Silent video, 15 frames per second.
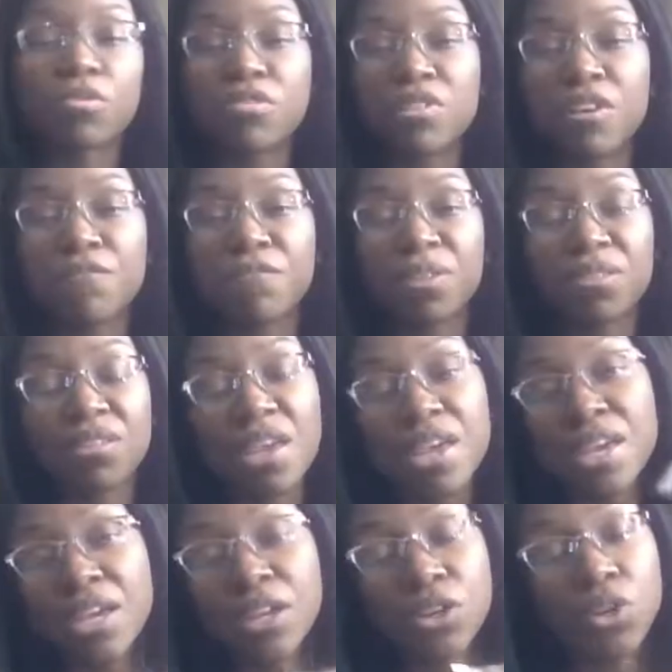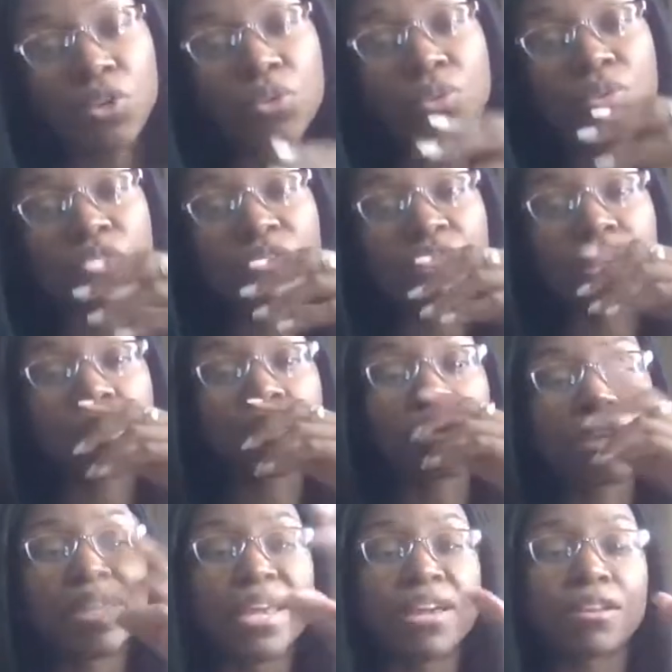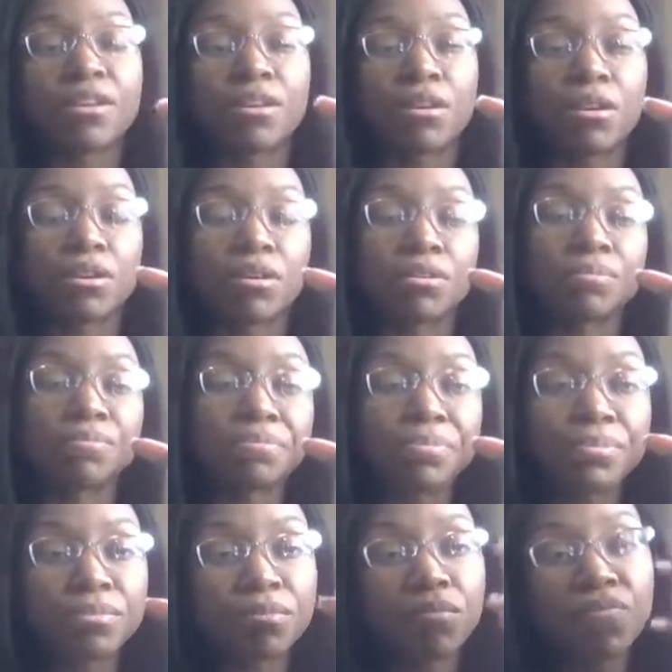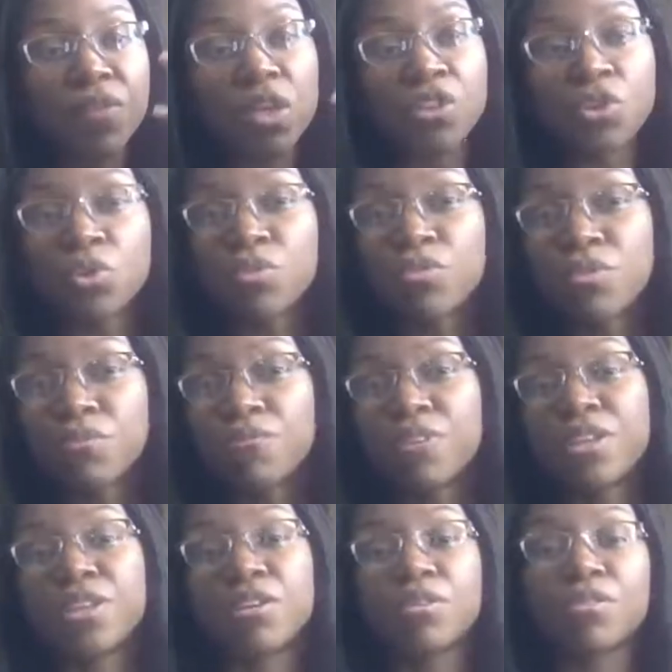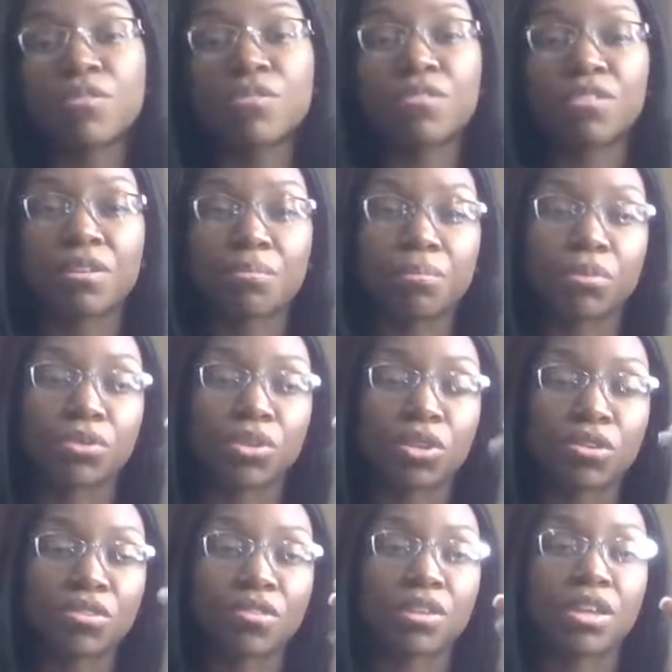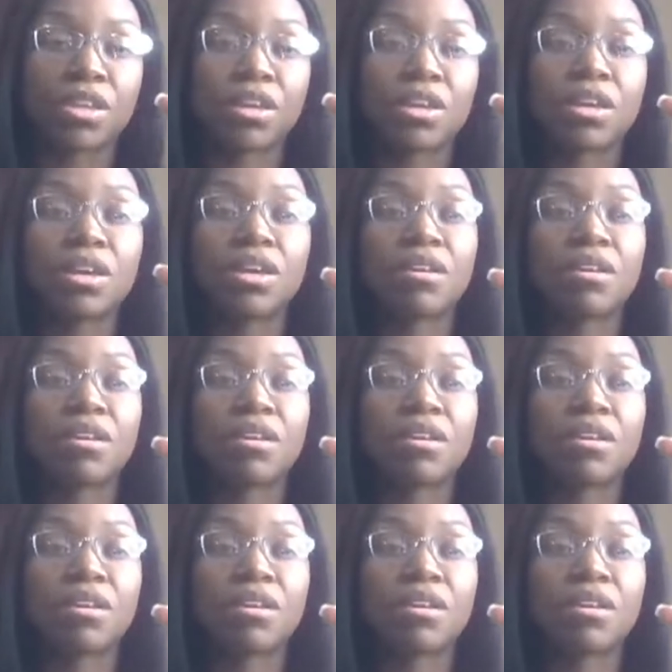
stuff and taking notes and looking at the YouTube videos, simple nursing,